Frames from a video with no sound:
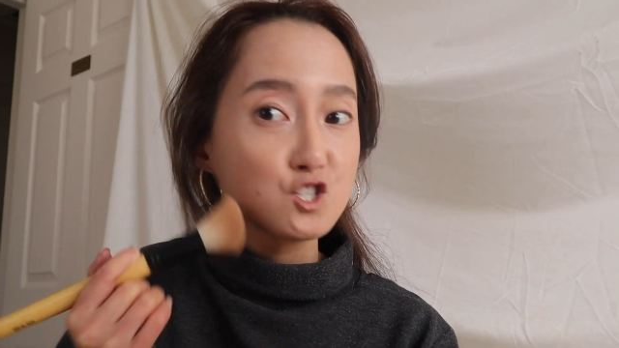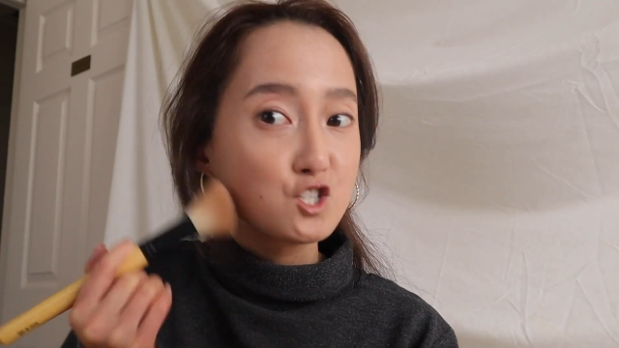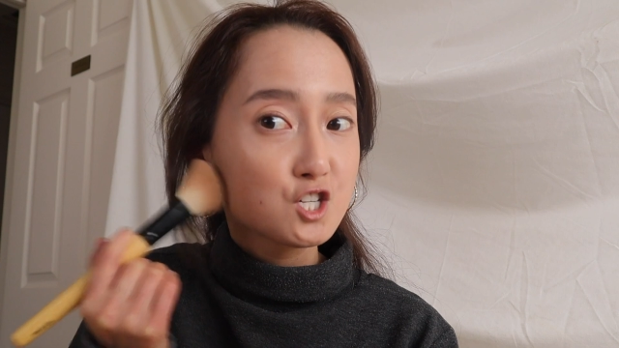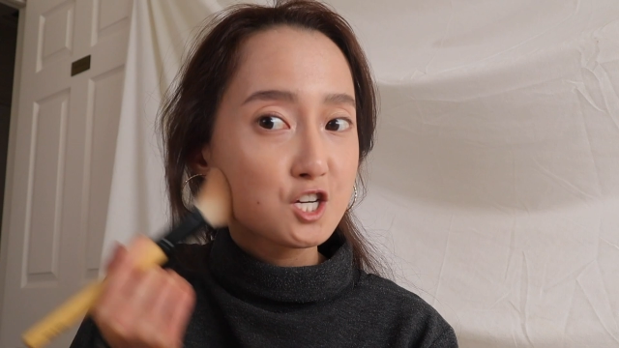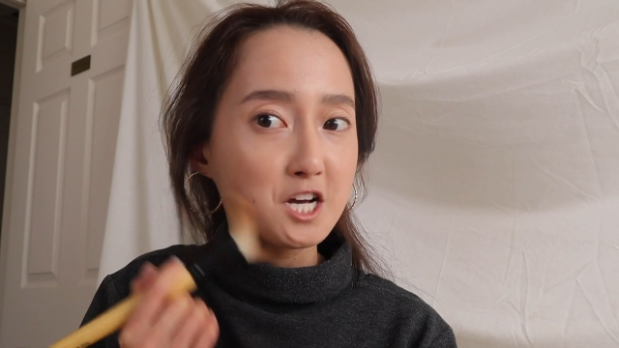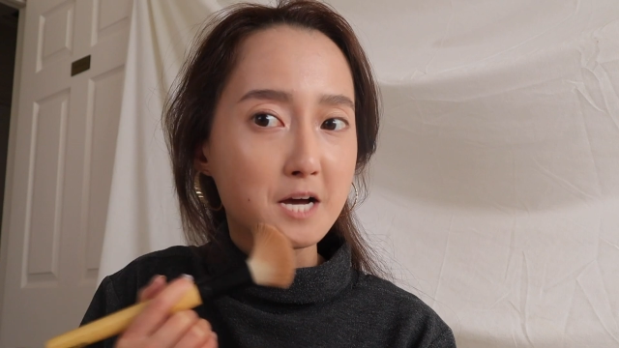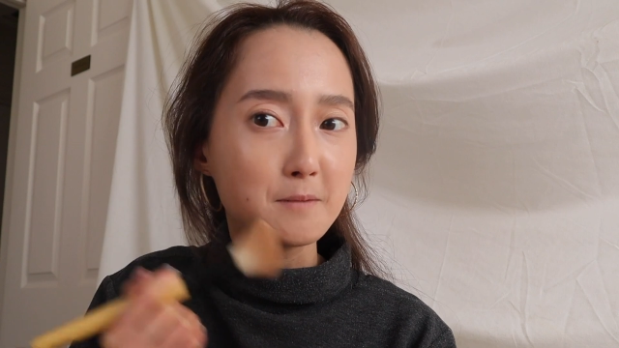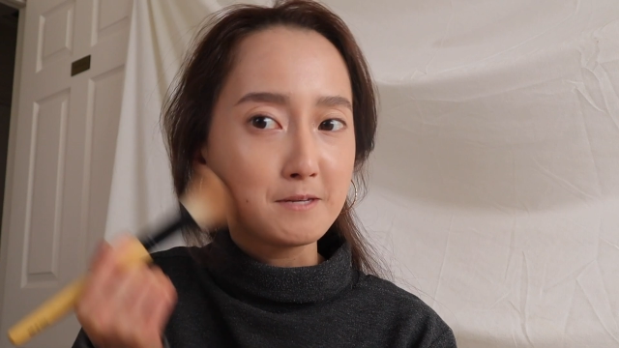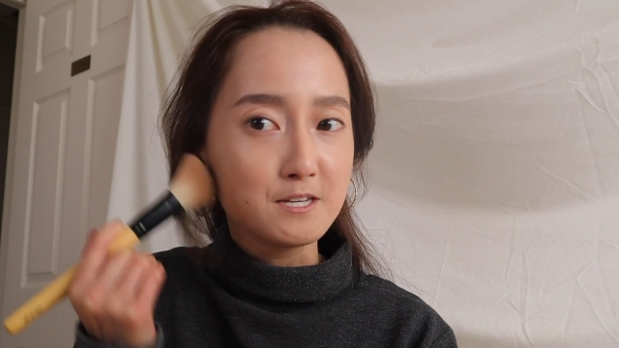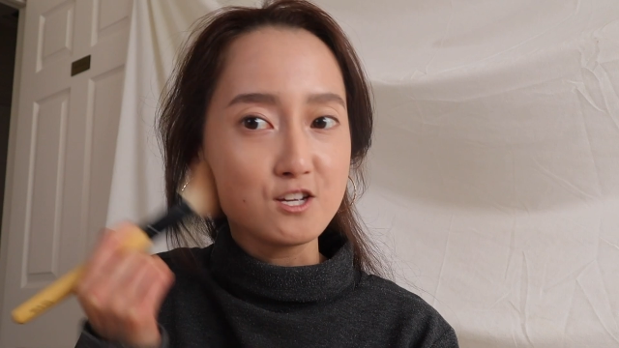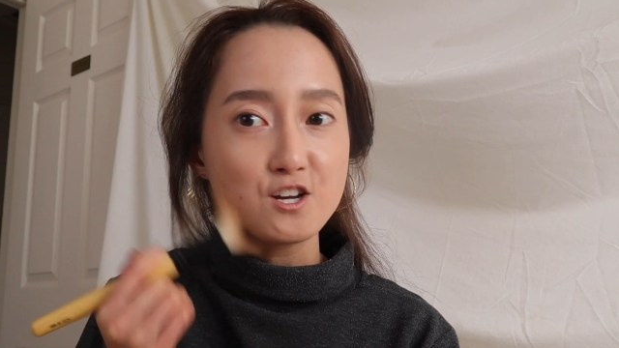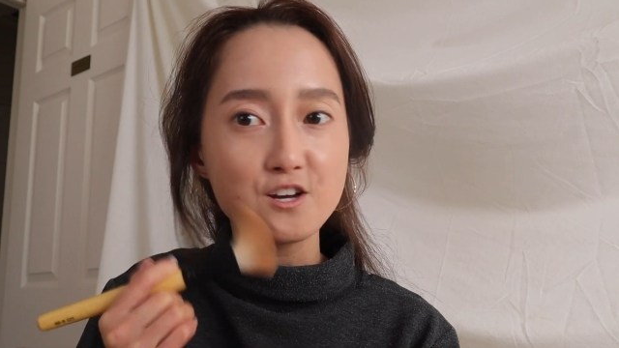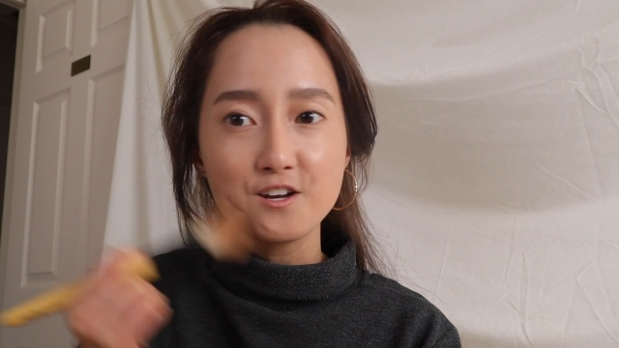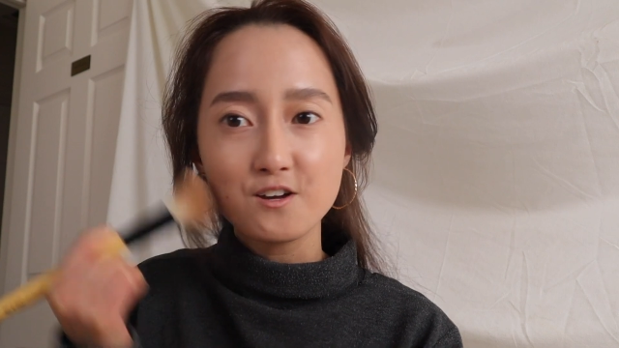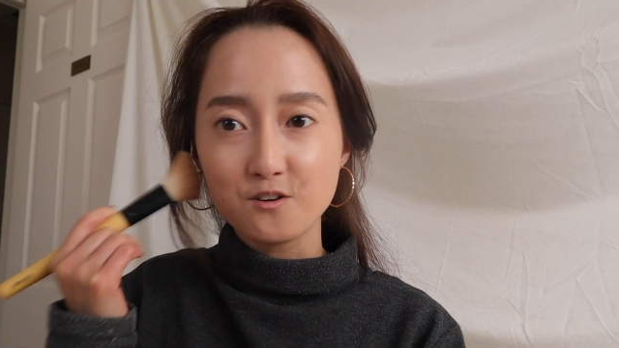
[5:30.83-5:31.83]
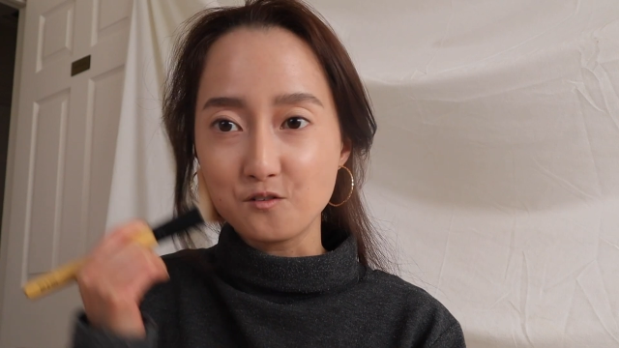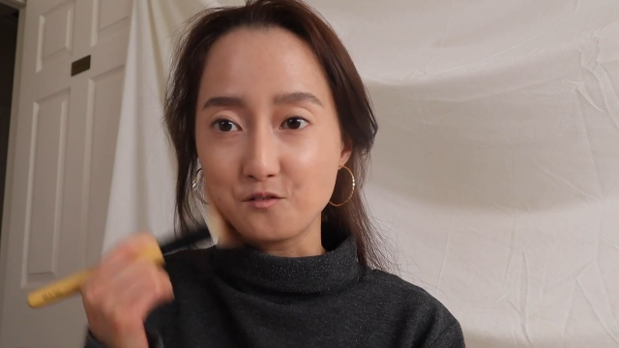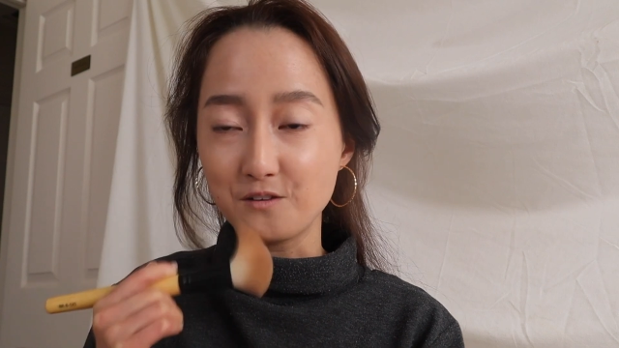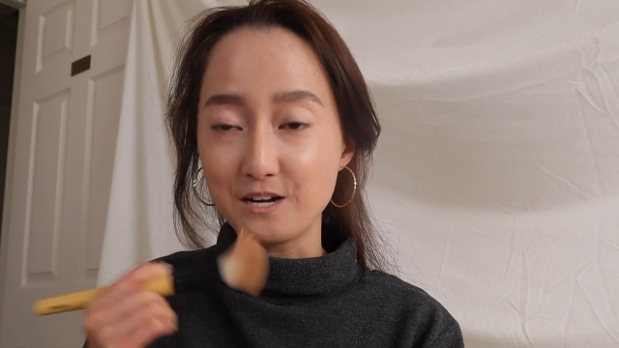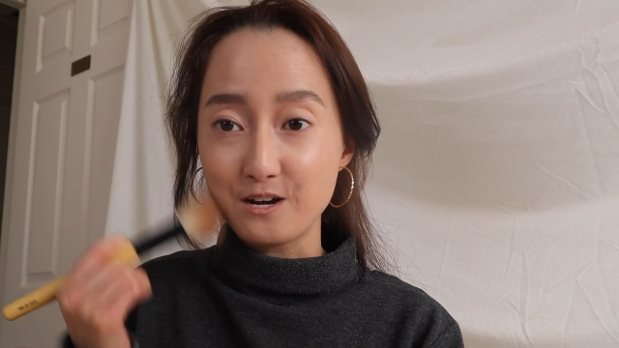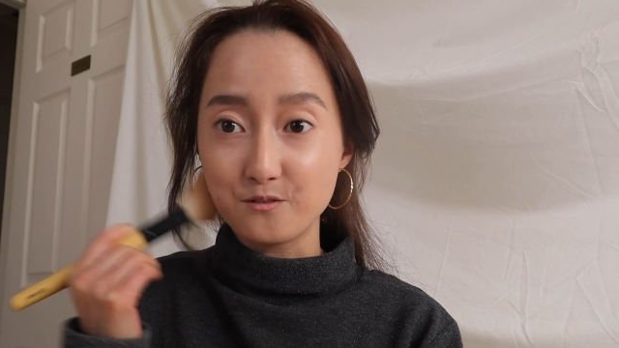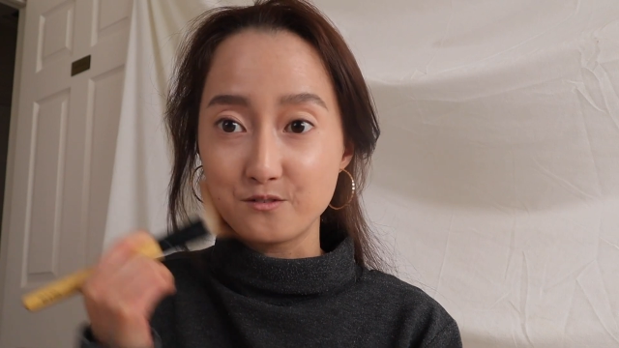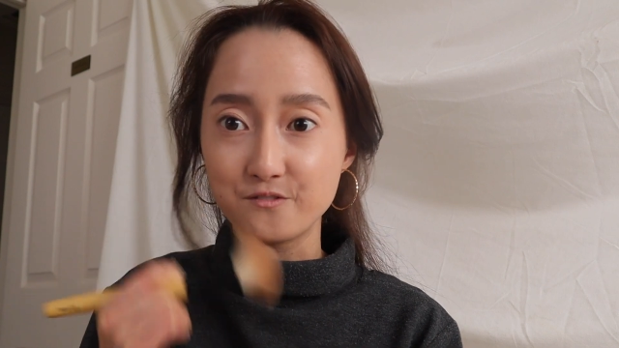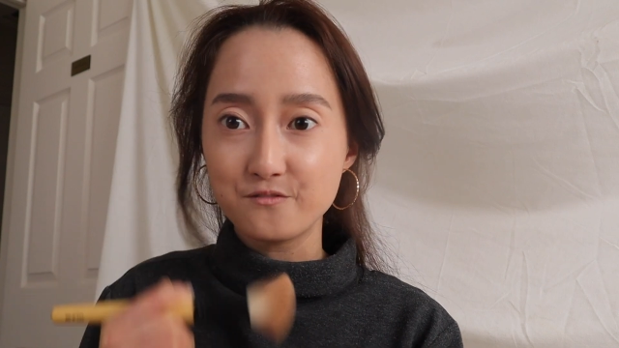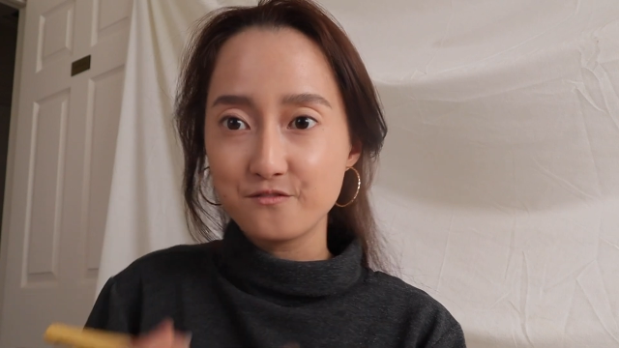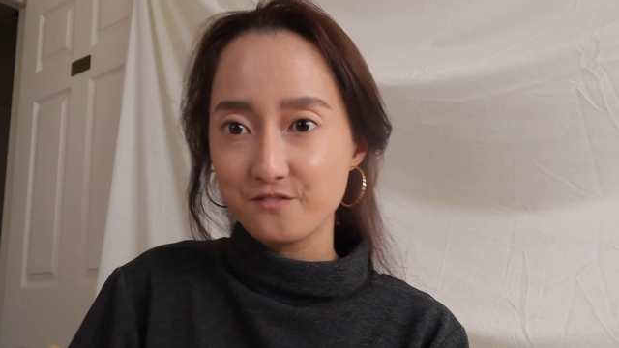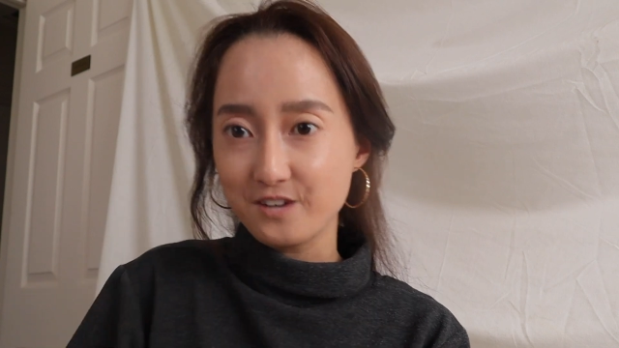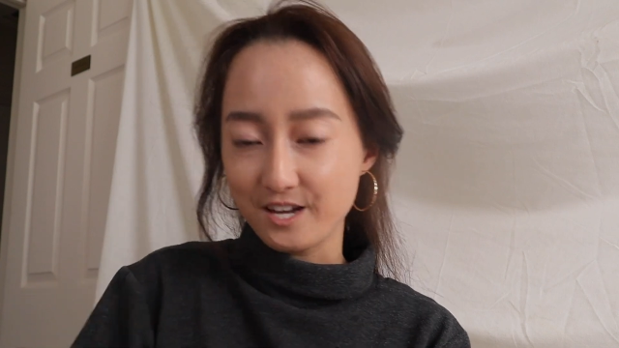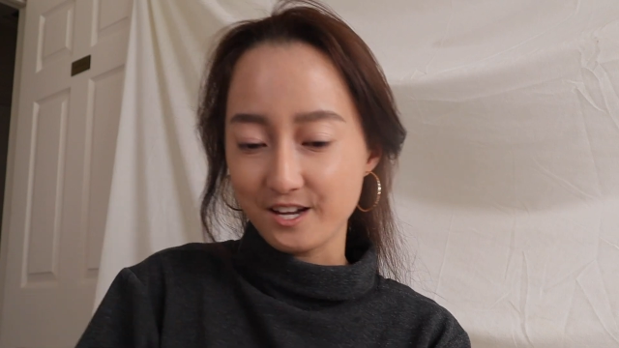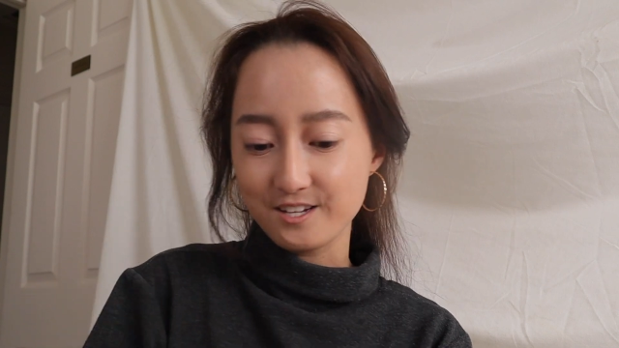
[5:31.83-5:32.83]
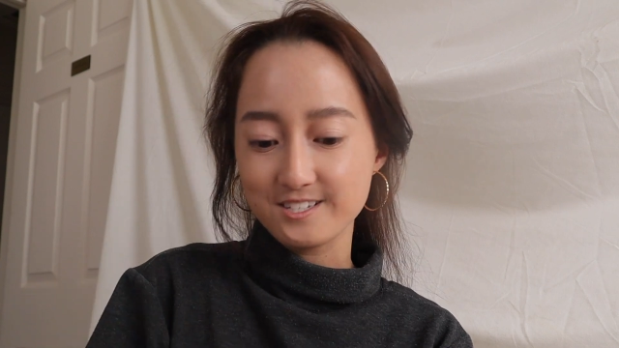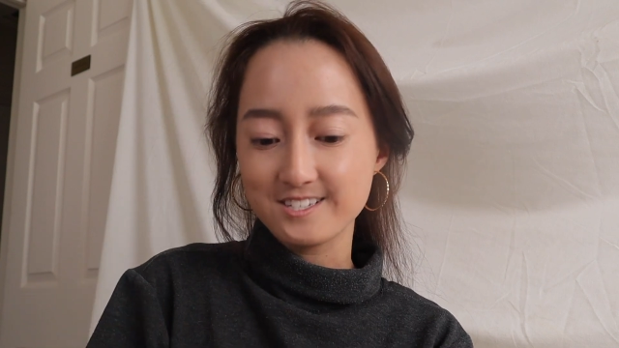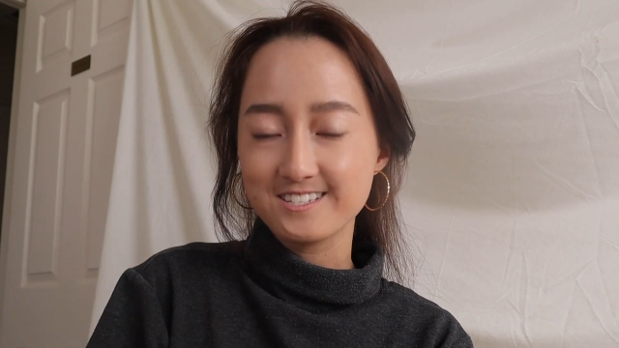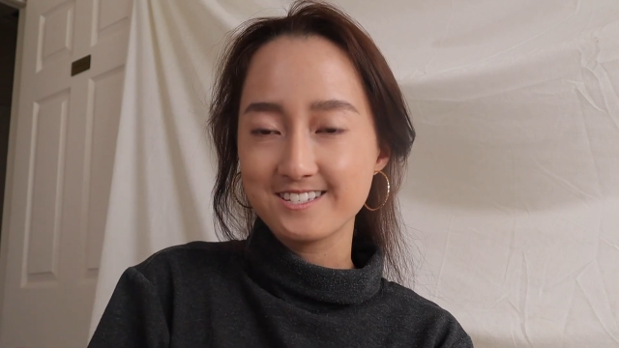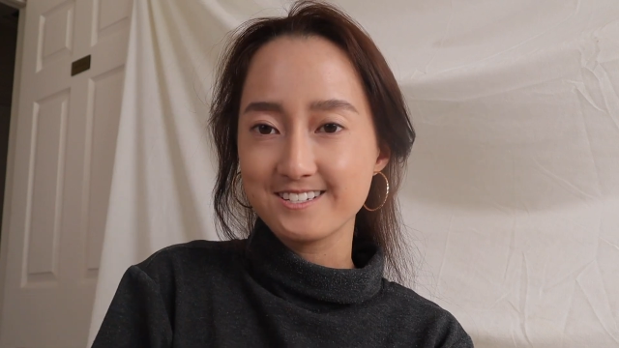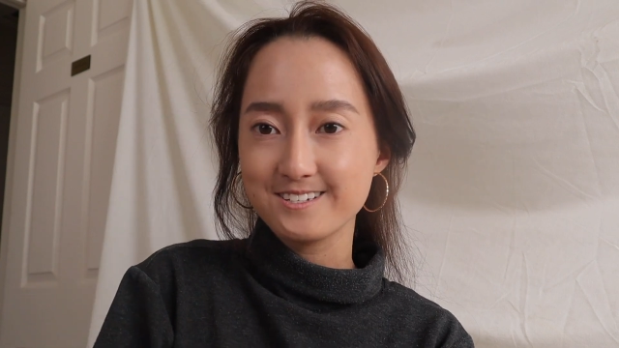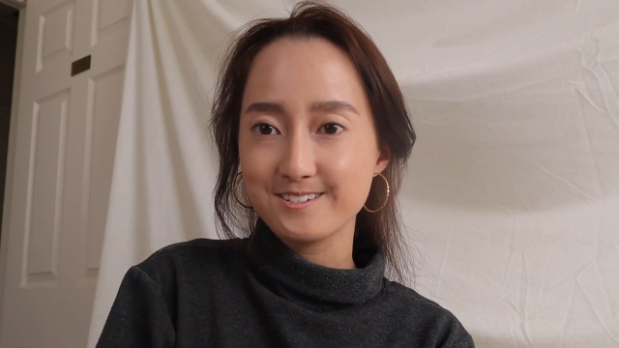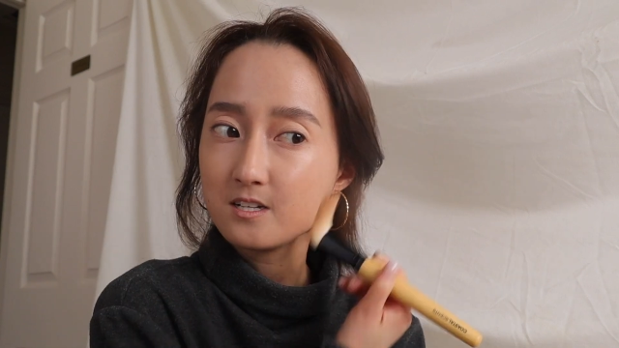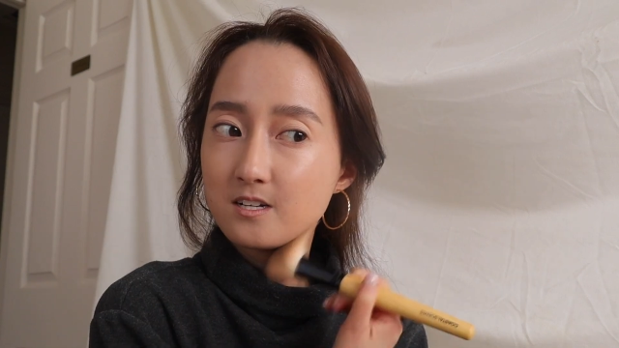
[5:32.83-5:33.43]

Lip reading: chubby round face.